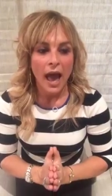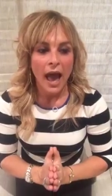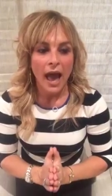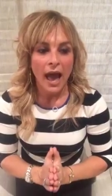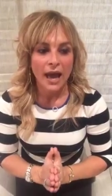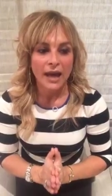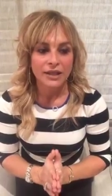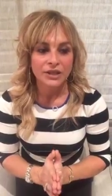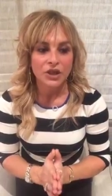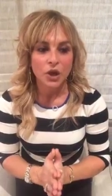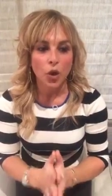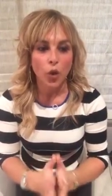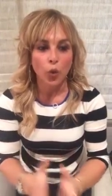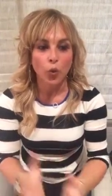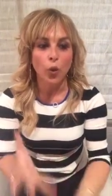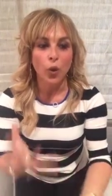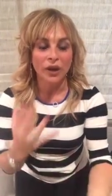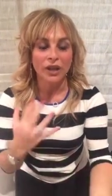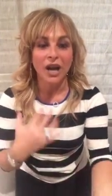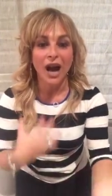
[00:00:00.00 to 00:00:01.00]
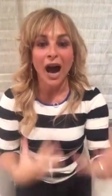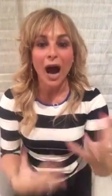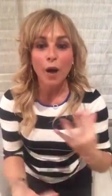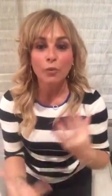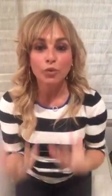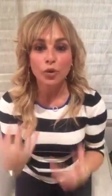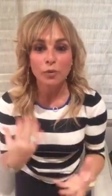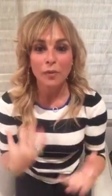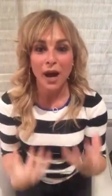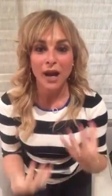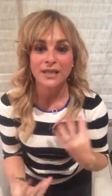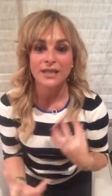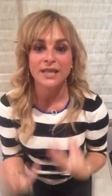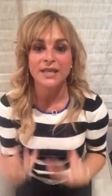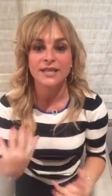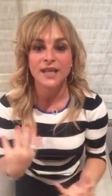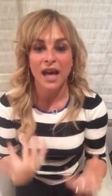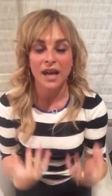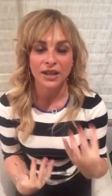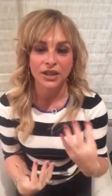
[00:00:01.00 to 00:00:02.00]
and what
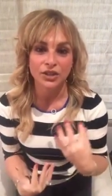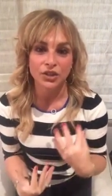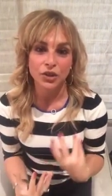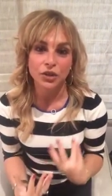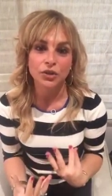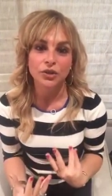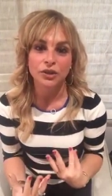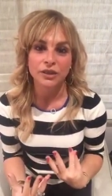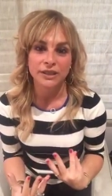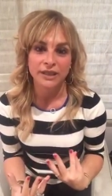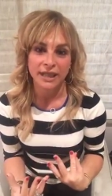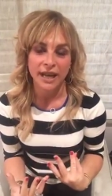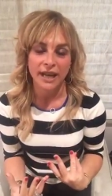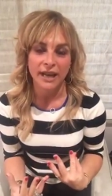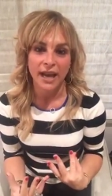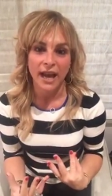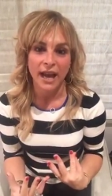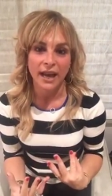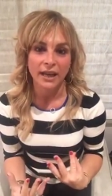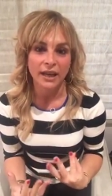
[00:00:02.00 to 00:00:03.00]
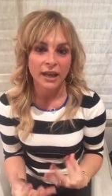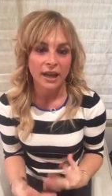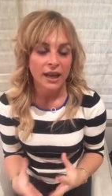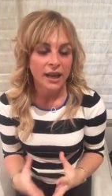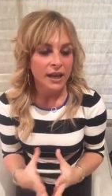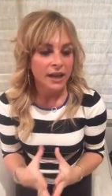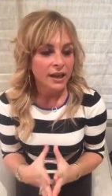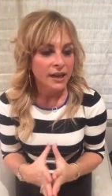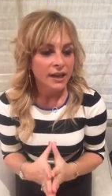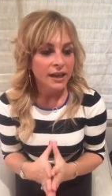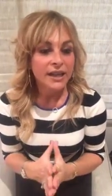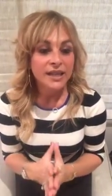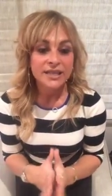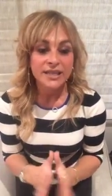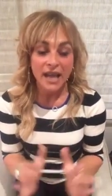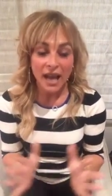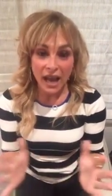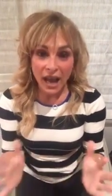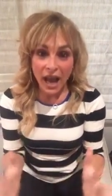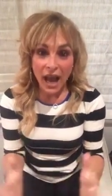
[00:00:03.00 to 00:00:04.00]
compromises that internal dna
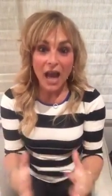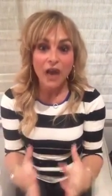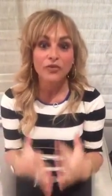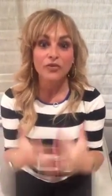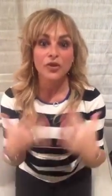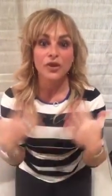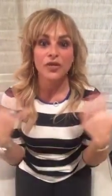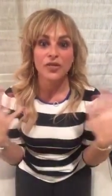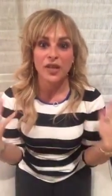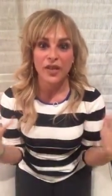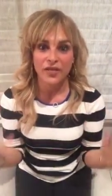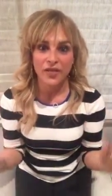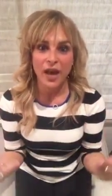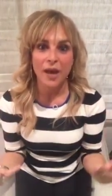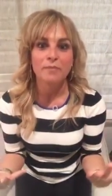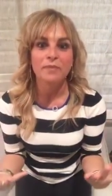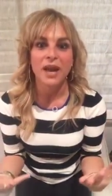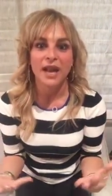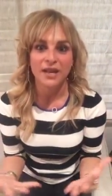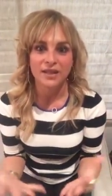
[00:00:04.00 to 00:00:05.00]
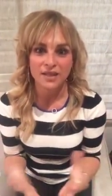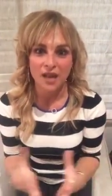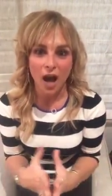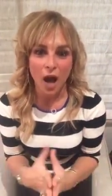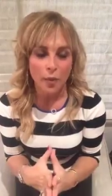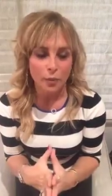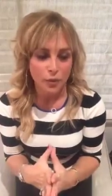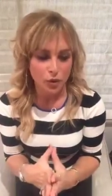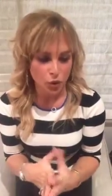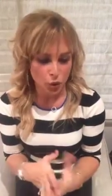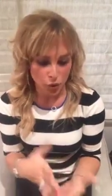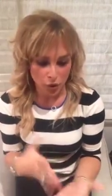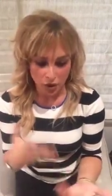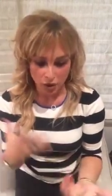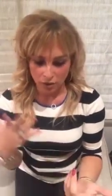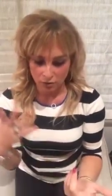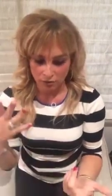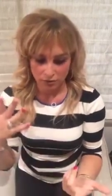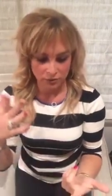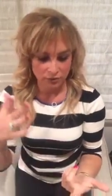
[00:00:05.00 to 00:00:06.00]
is everything that makes up
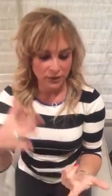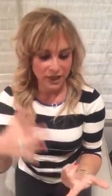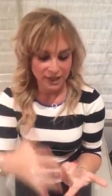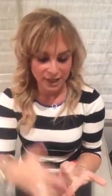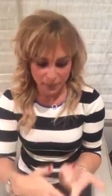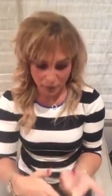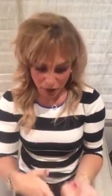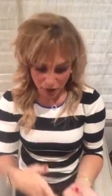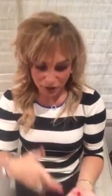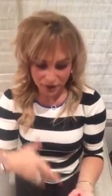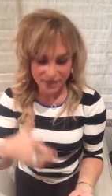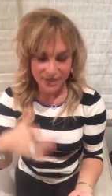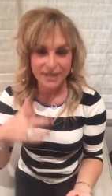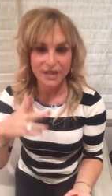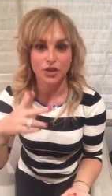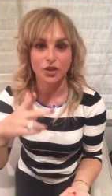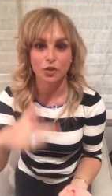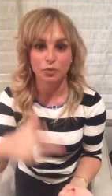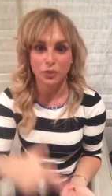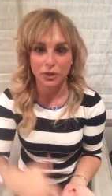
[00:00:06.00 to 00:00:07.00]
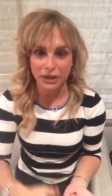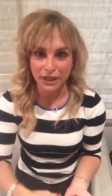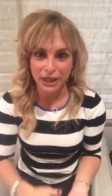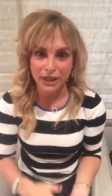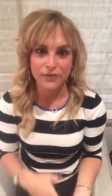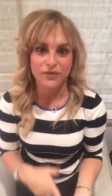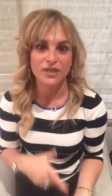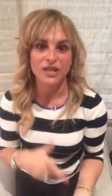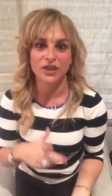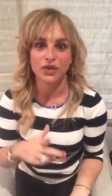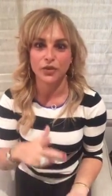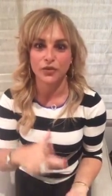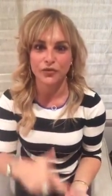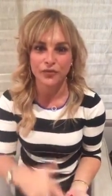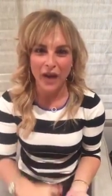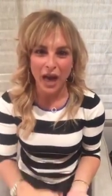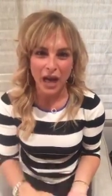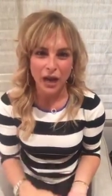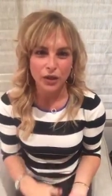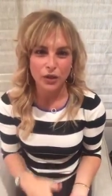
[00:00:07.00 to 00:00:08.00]
your experiences and your beliefs and your
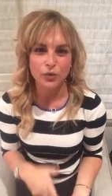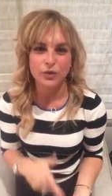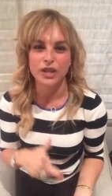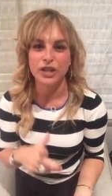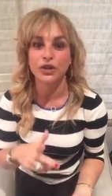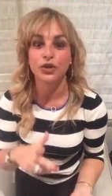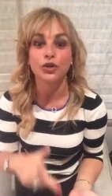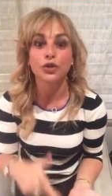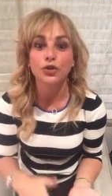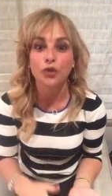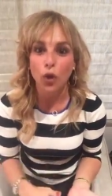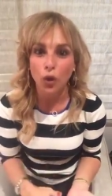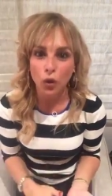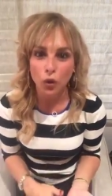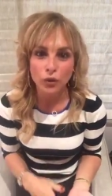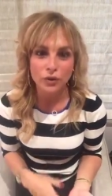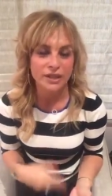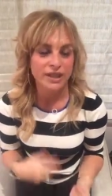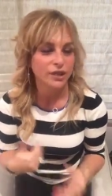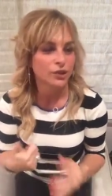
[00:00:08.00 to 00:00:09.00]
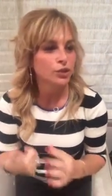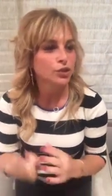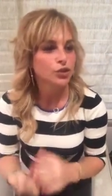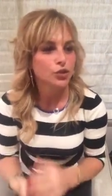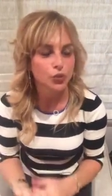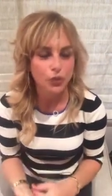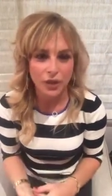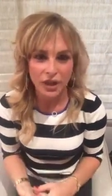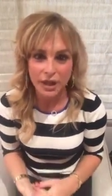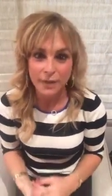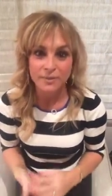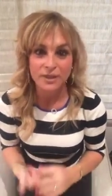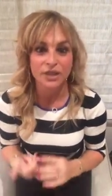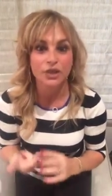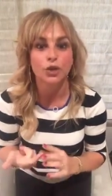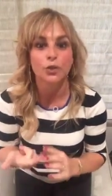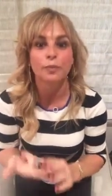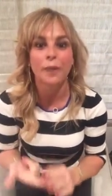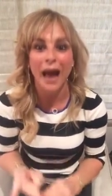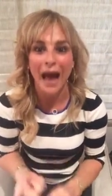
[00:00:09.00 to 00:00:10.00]
values and your goals and your dreams
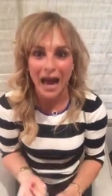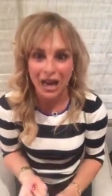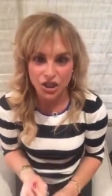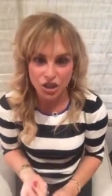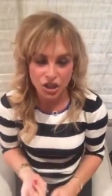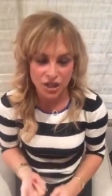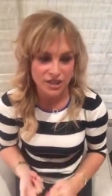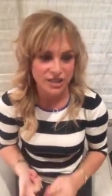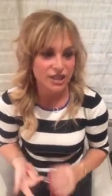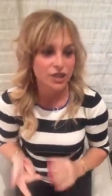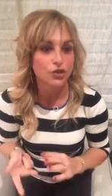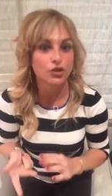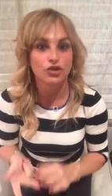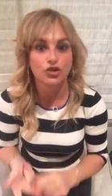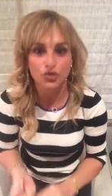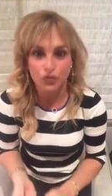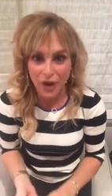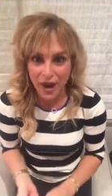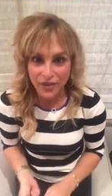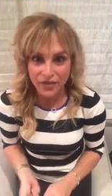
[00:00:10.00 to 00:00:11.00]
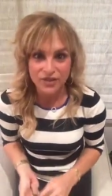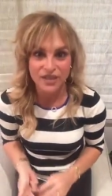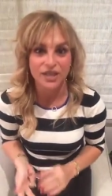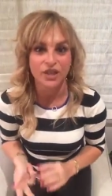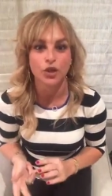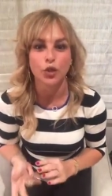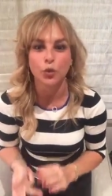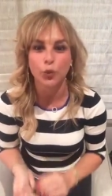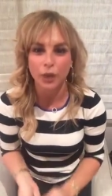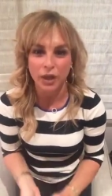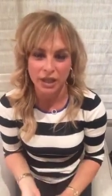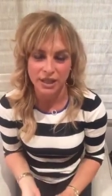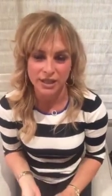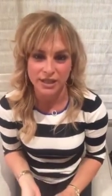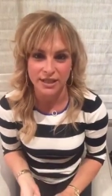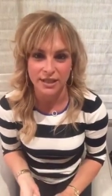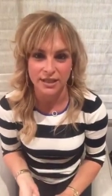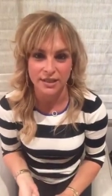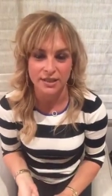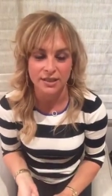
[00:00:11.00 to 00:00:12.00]
and your passions and your strengths and your
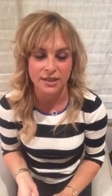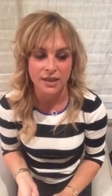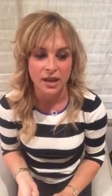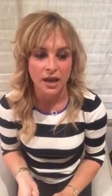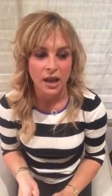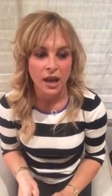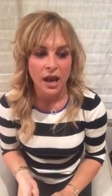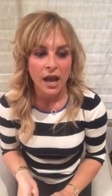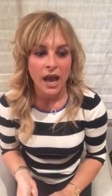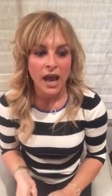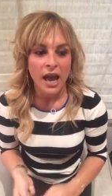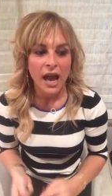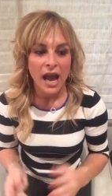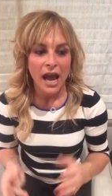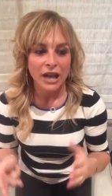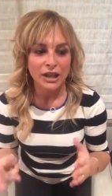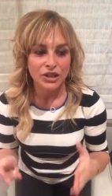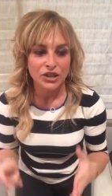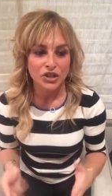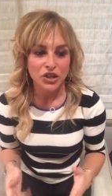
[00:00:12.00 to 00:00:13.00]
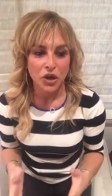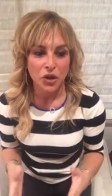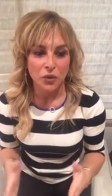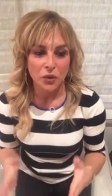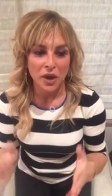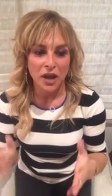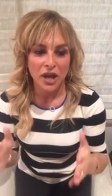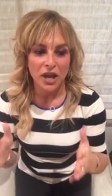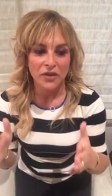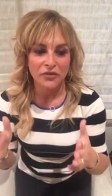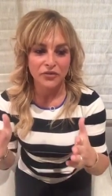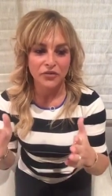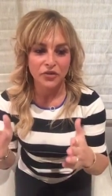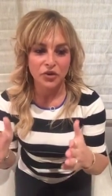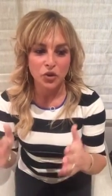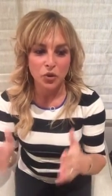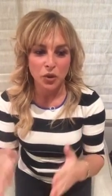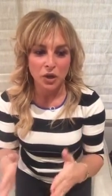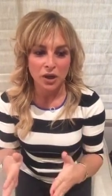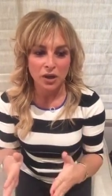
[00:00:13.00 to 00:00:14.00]
weaknesses and so if
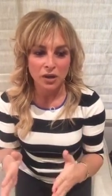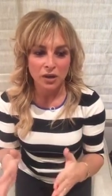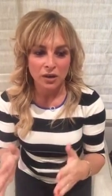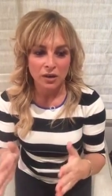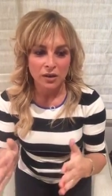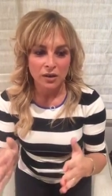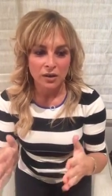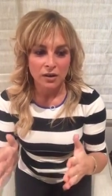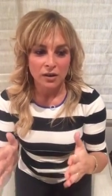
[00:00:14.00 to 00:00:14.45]
your